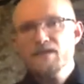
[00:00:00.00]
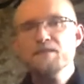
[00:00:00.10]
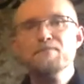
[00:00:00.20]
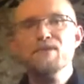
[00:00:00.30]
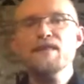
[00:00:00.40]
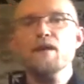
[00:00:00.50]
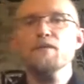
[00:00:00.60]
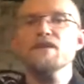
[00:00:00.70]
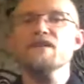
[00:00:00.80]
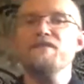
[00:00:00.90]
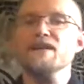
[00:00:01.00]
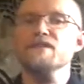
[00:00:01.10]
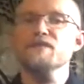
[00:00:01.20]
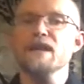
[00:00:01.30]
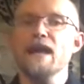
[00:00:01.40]
to play that really
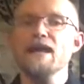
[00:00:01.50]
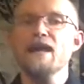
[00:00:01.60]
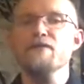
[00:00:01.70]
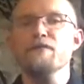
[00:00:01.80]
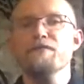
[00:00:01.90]
effectively, I have a